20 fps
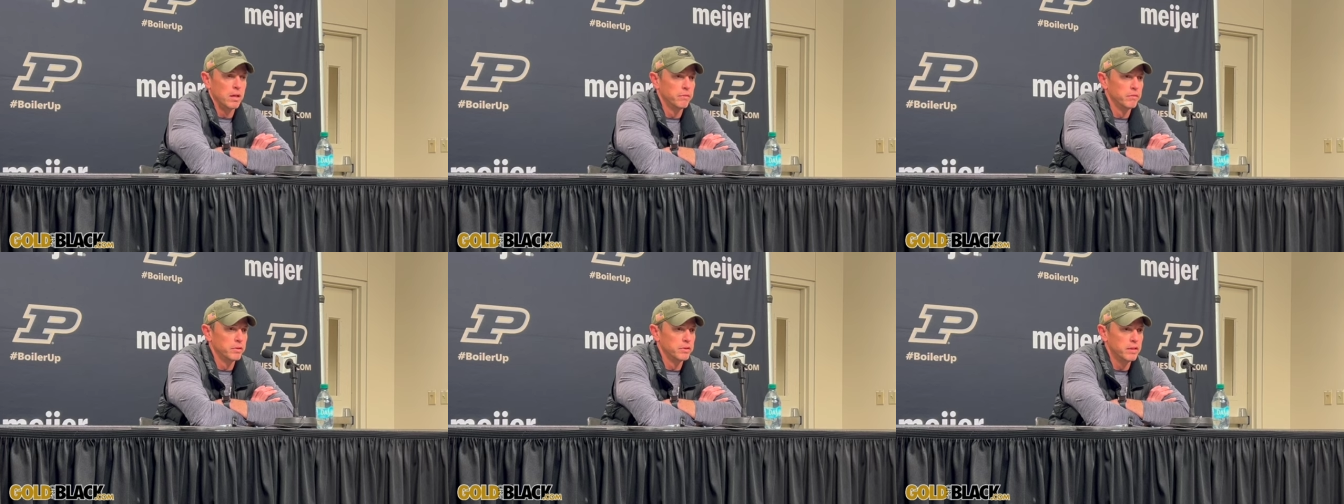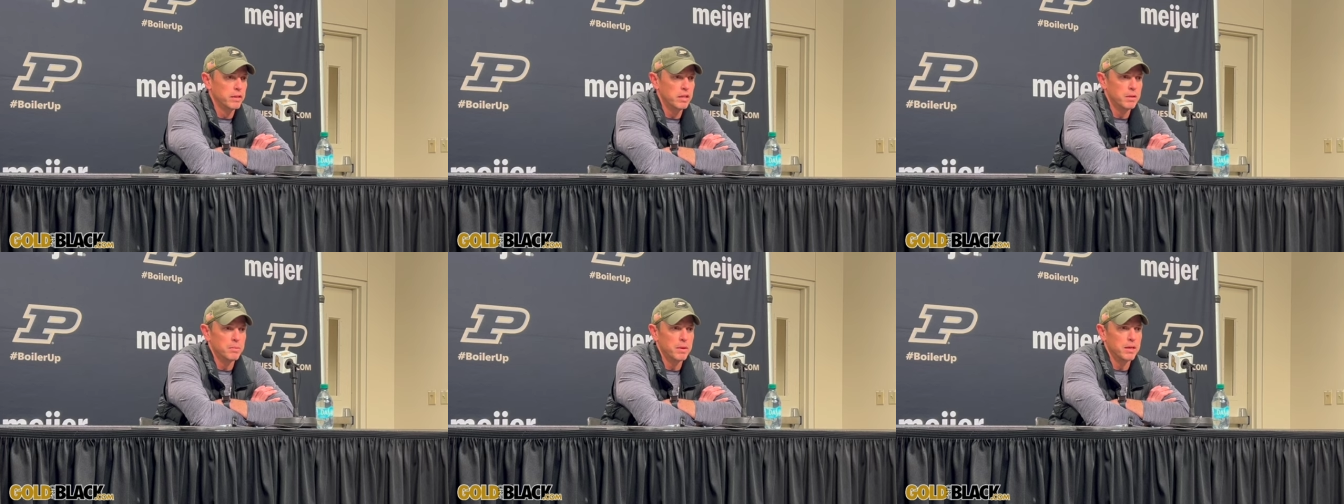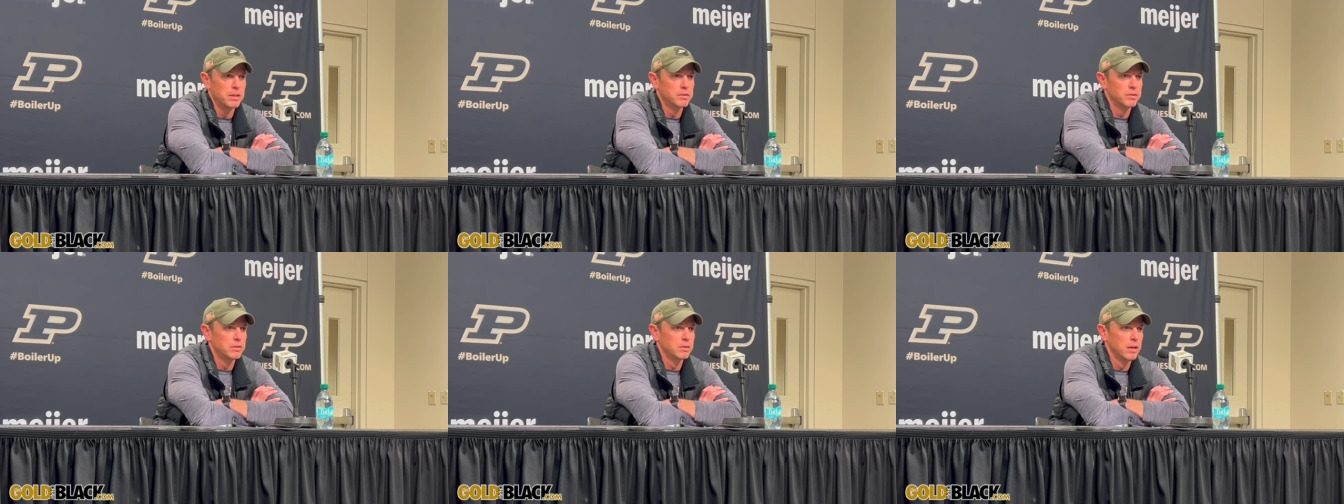team
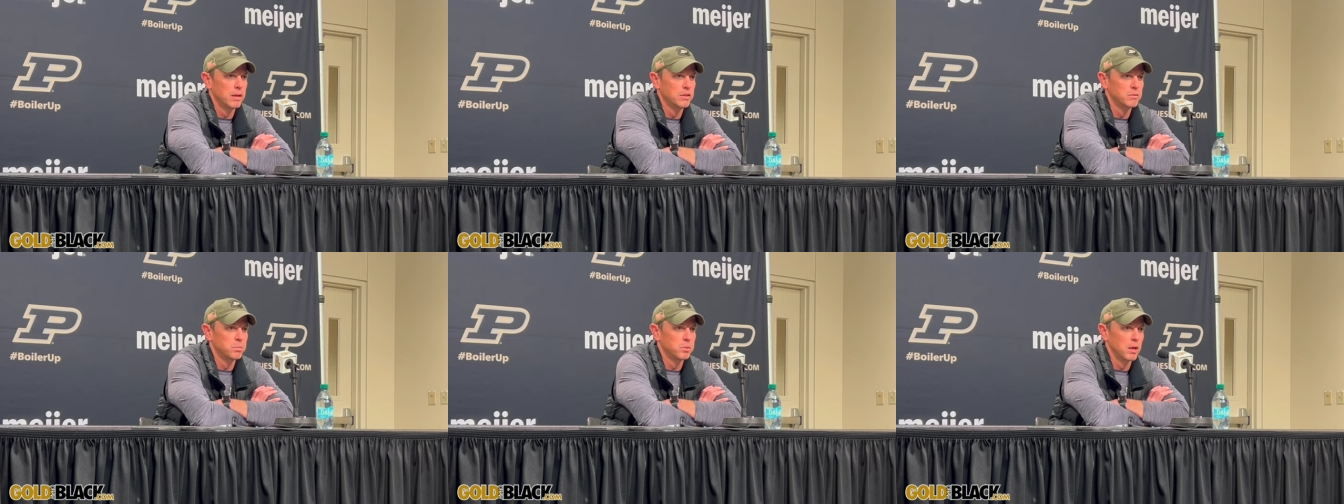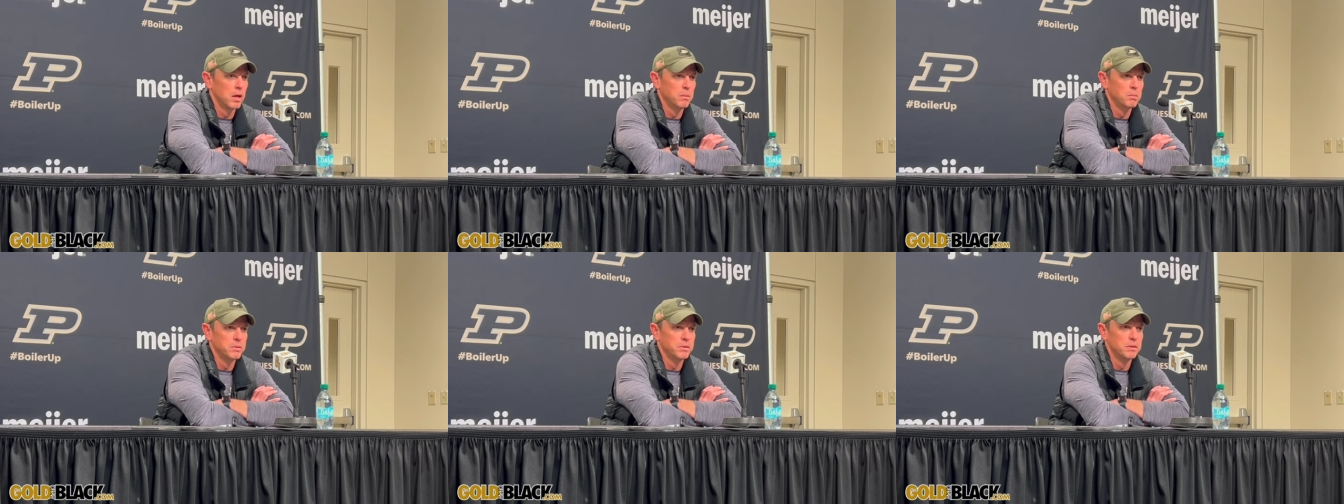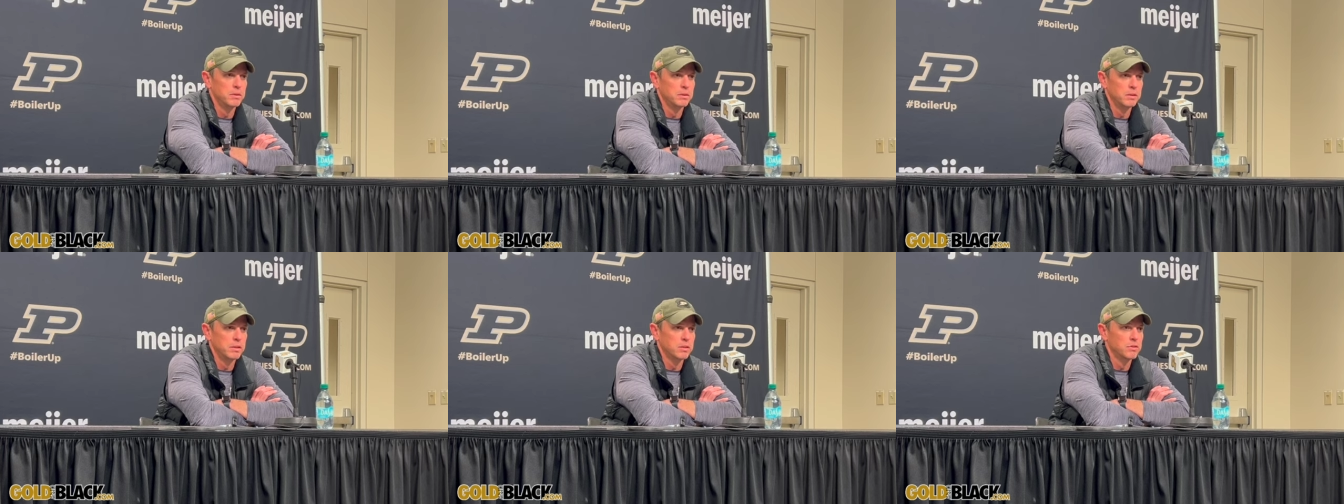has problems
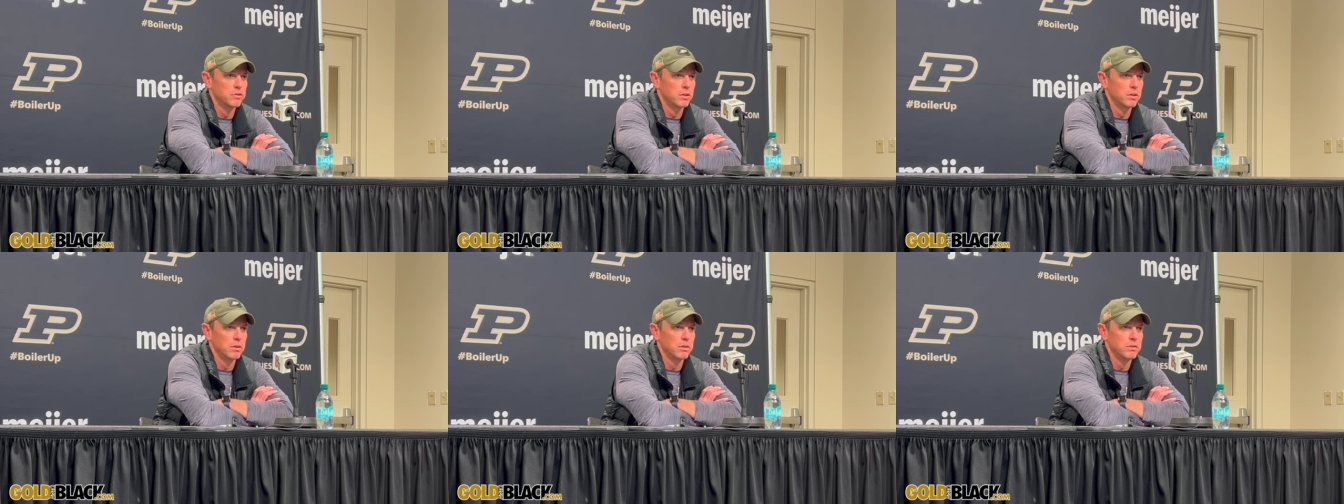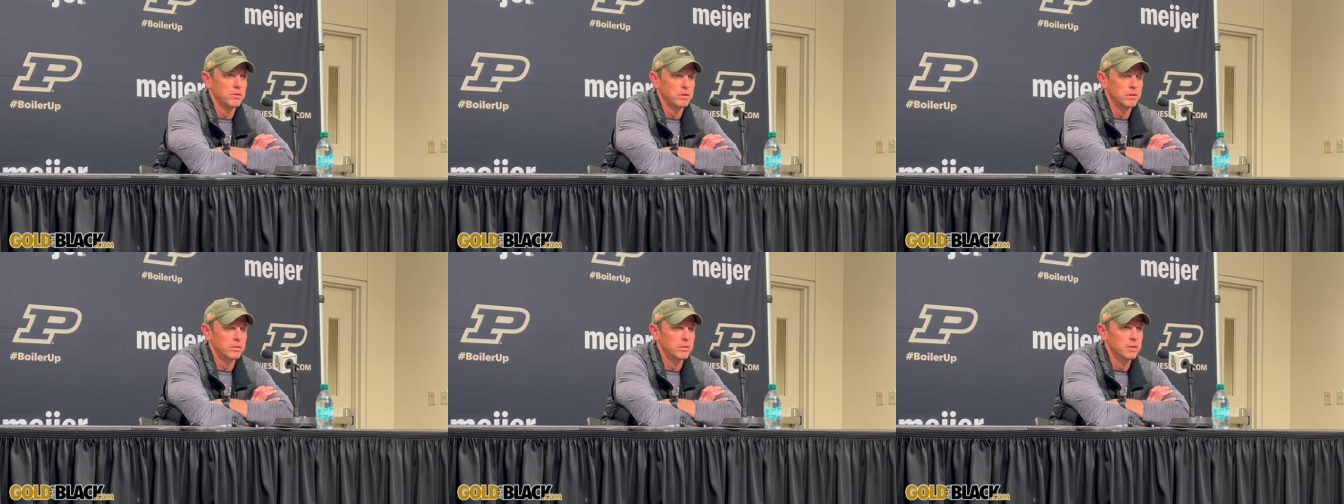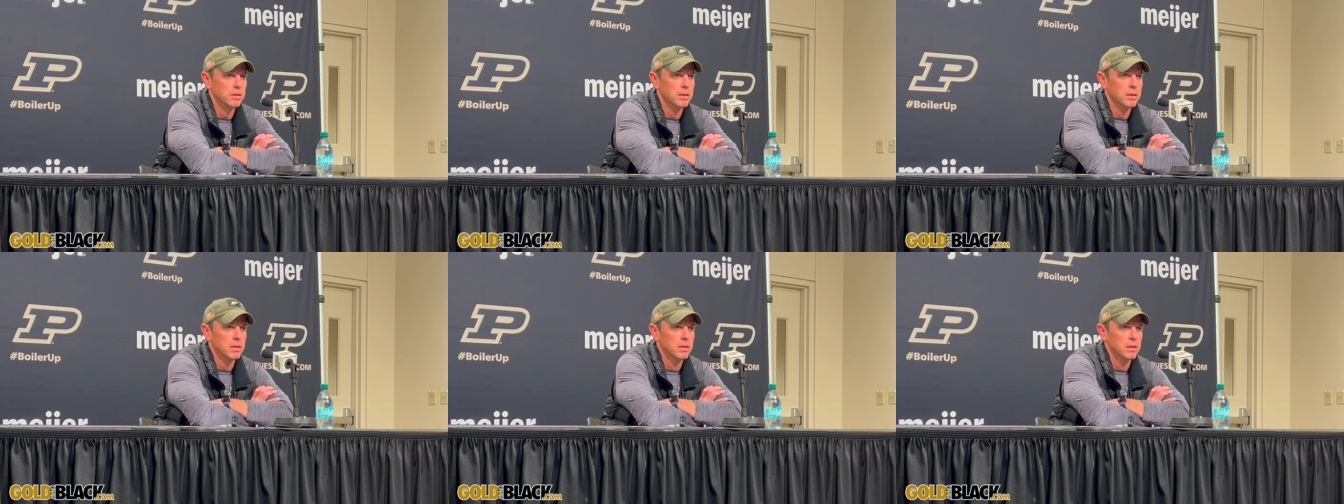and concerns, and
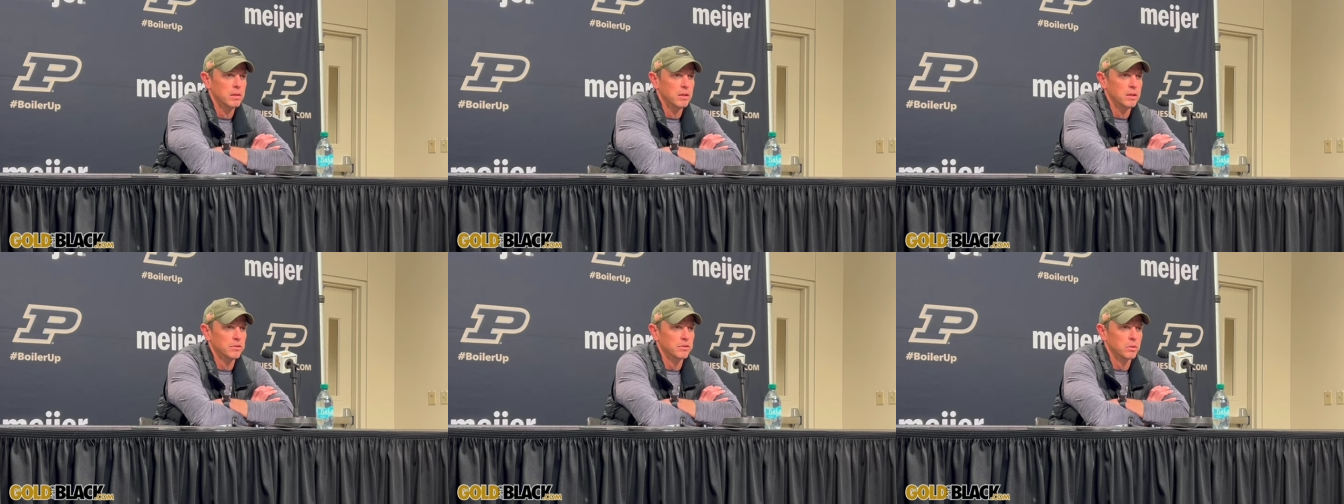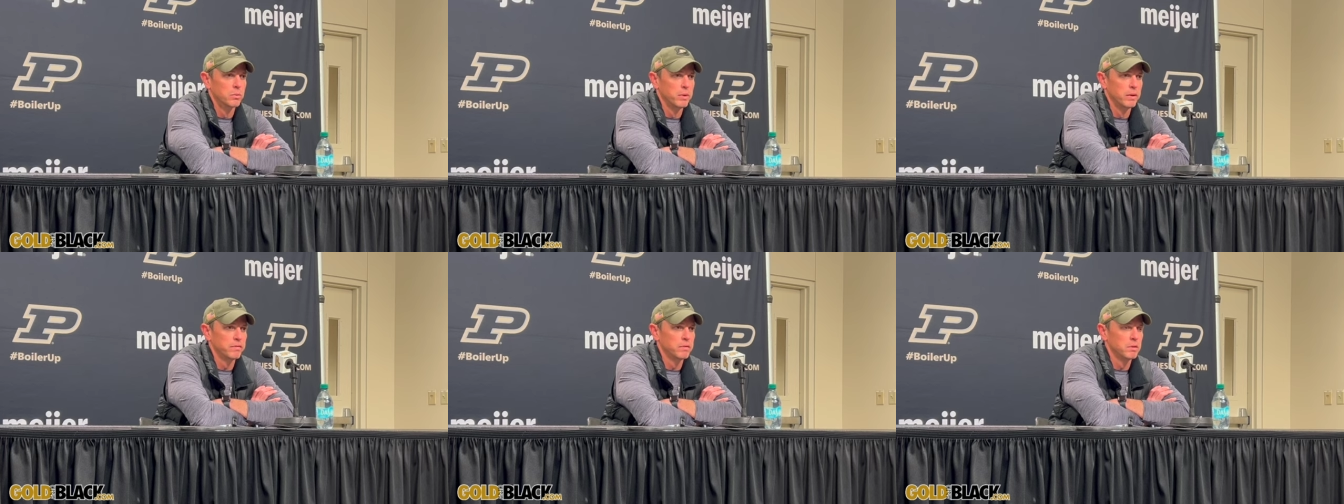so we have